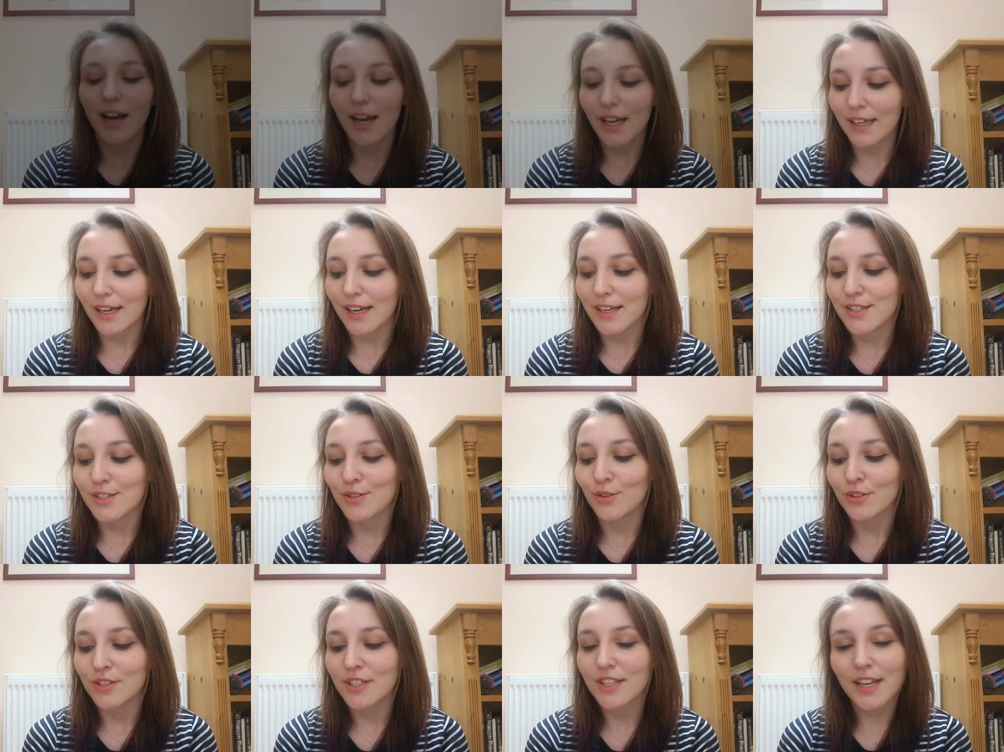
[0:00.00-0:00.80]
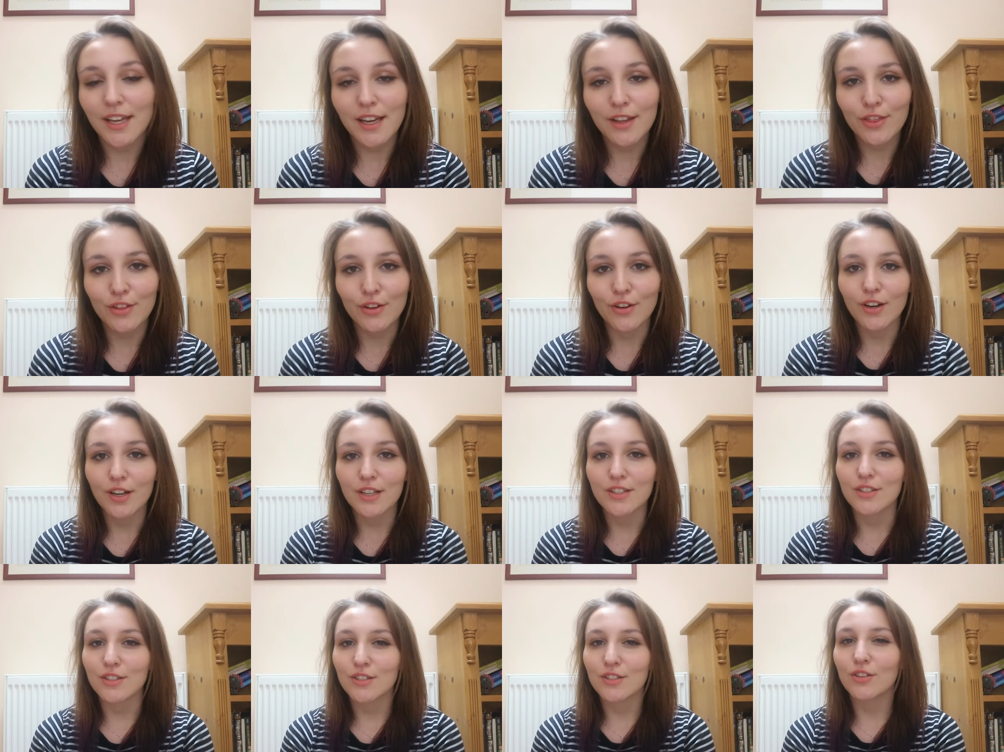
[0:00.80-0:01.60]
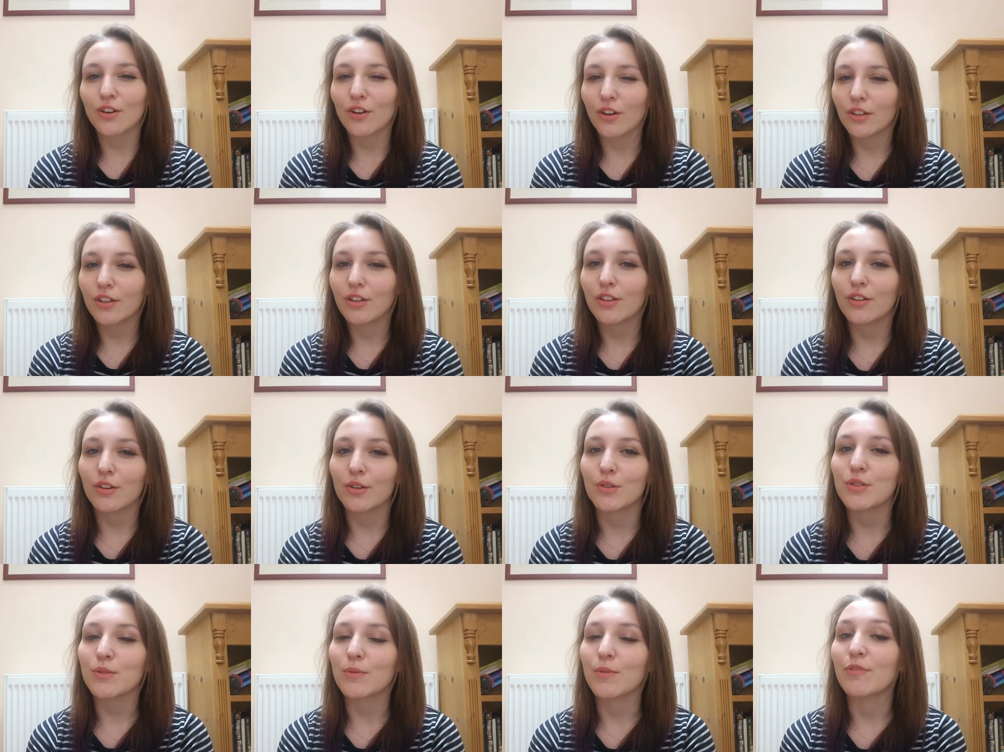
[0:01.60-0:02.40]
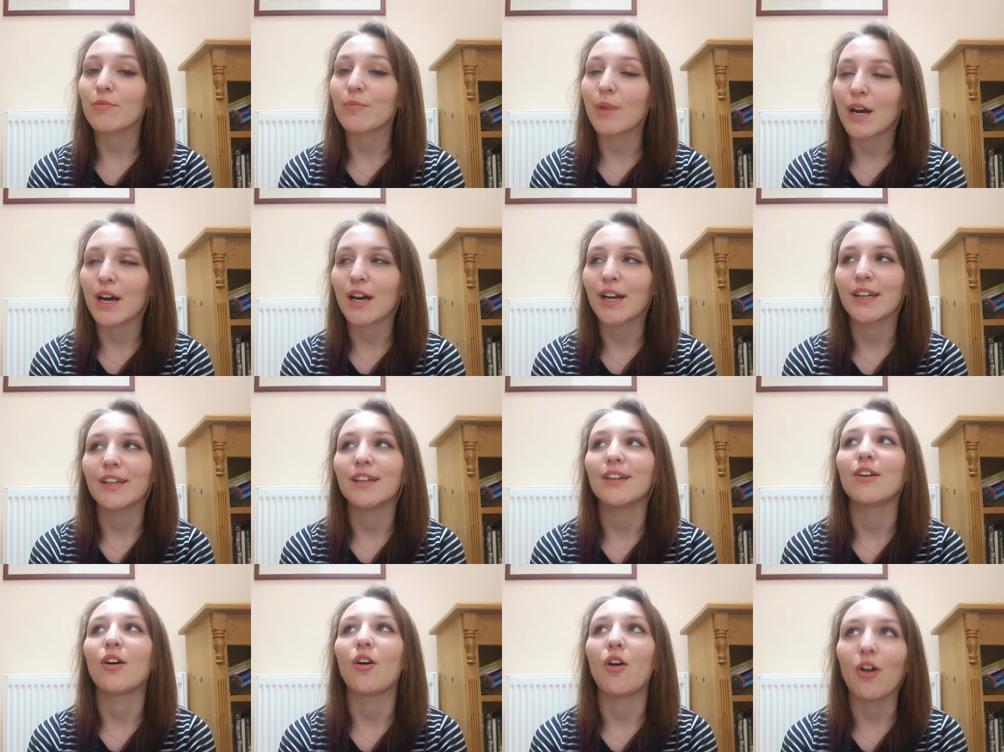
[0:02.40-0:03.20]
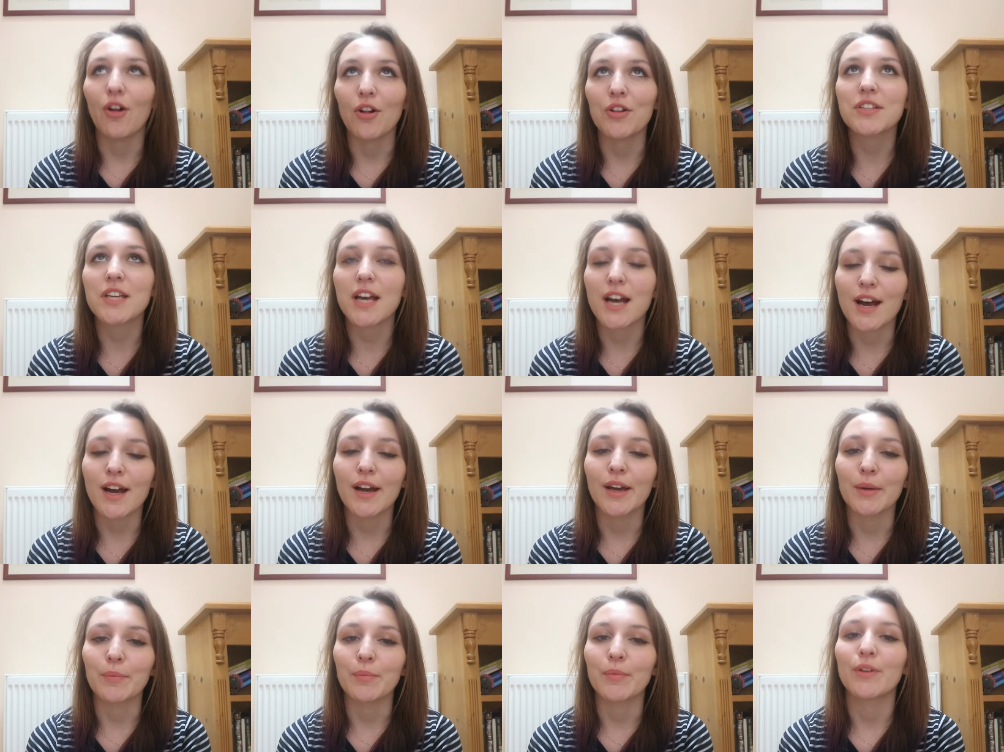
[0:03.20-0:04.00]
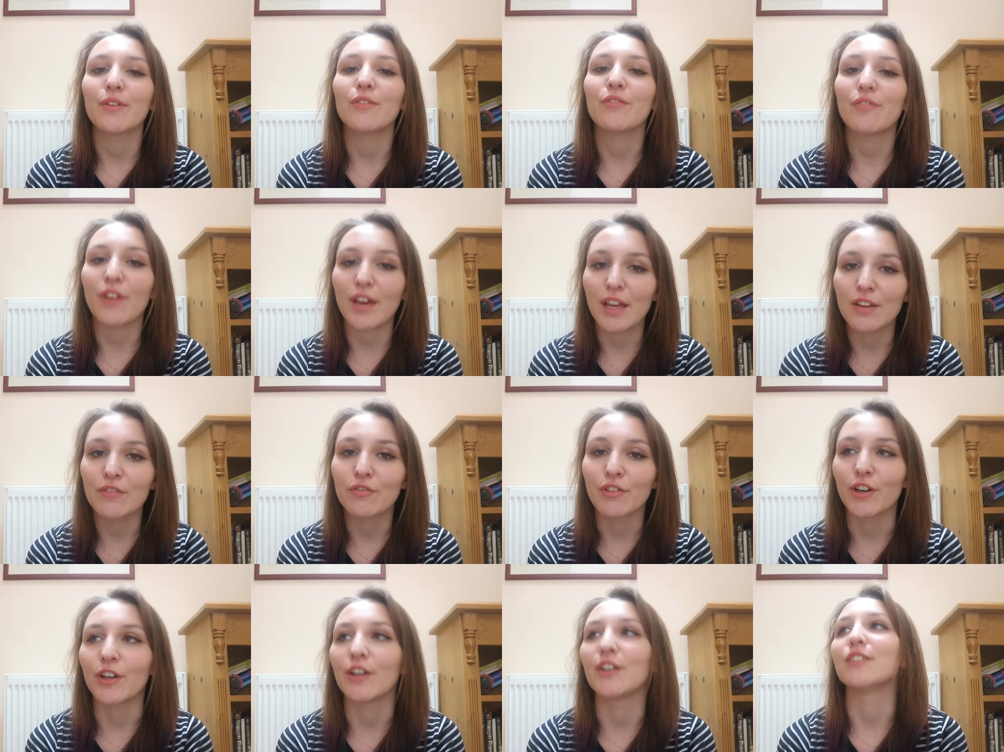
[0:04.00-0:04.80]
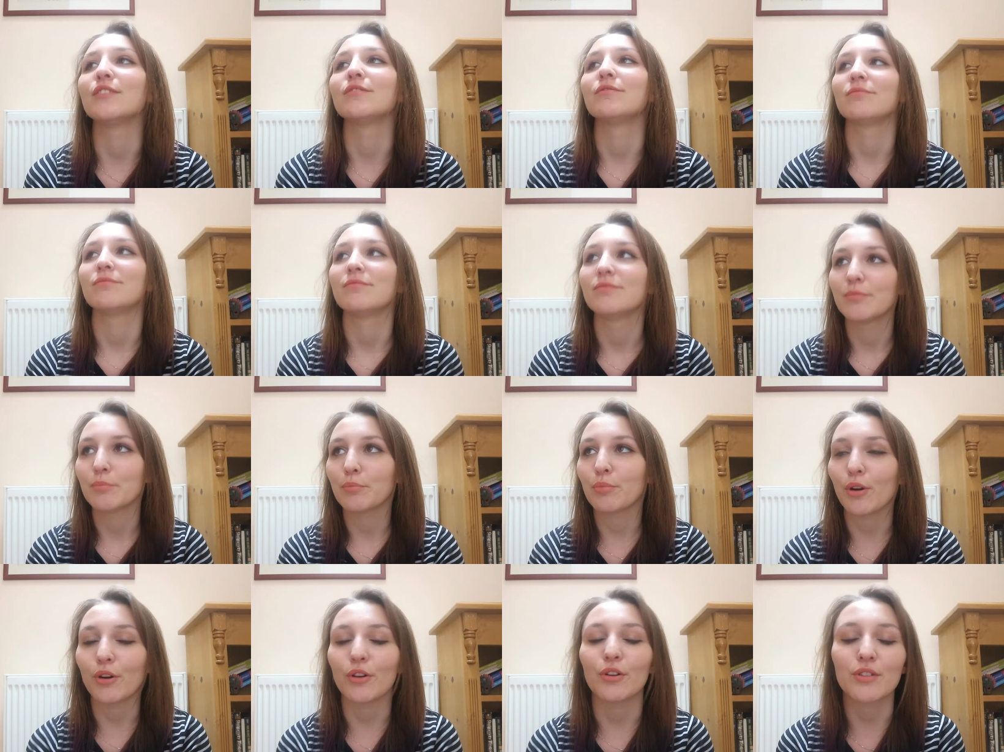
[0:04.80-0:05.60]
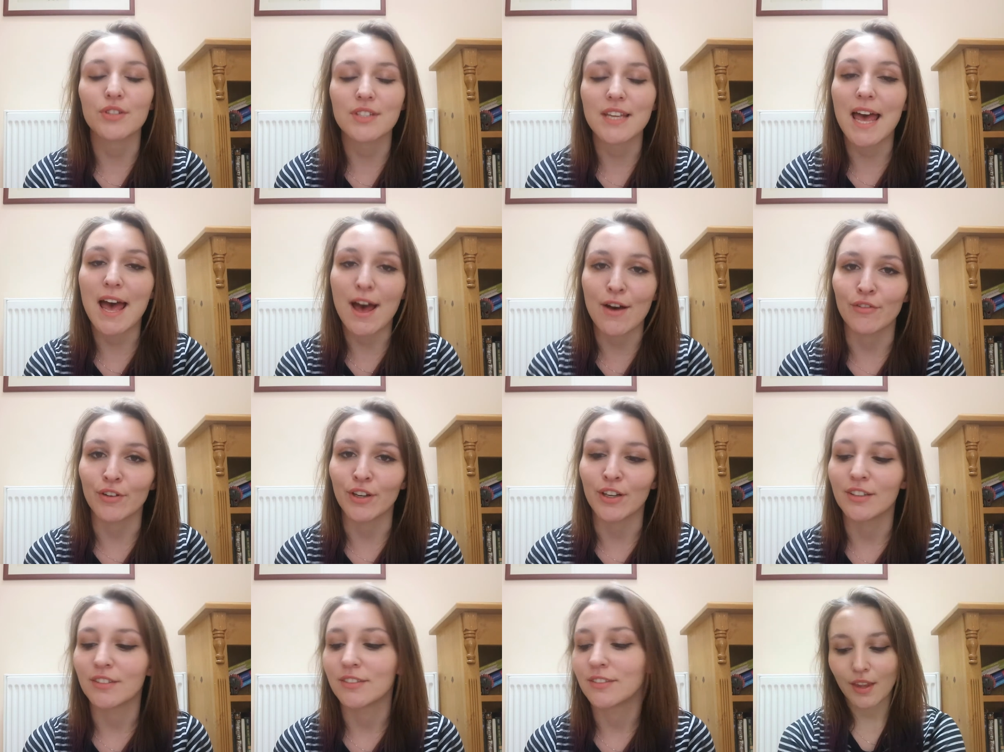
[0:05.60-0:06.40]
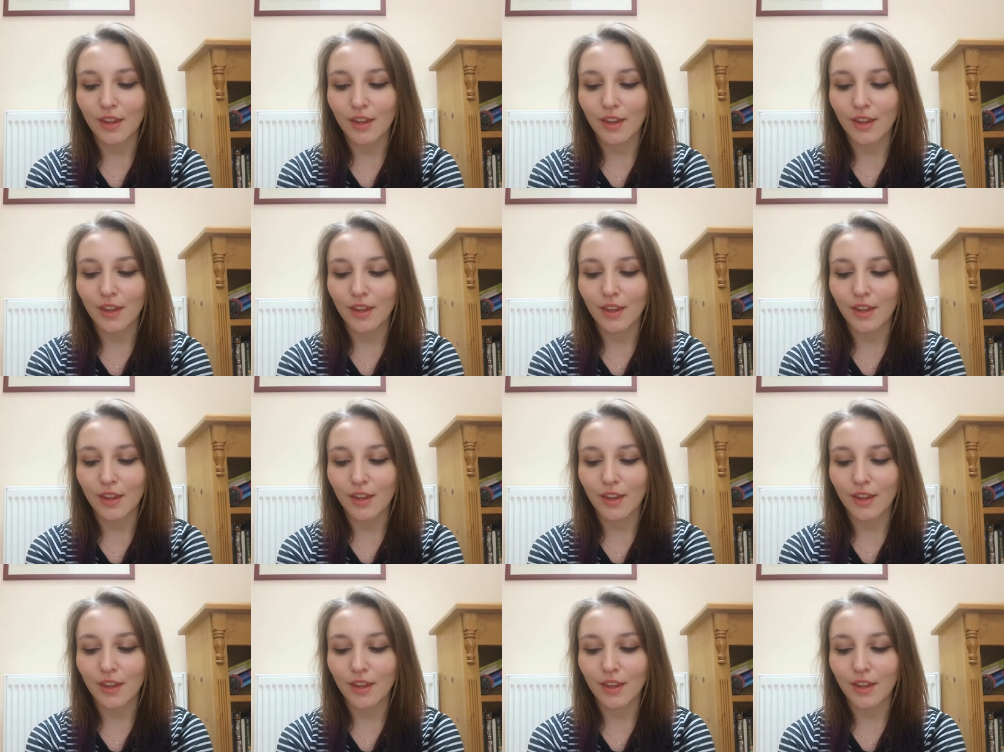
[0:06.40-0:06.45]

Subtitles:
Hi guys, so today I thought I'd just talk you through some of my all-time favourite products ever.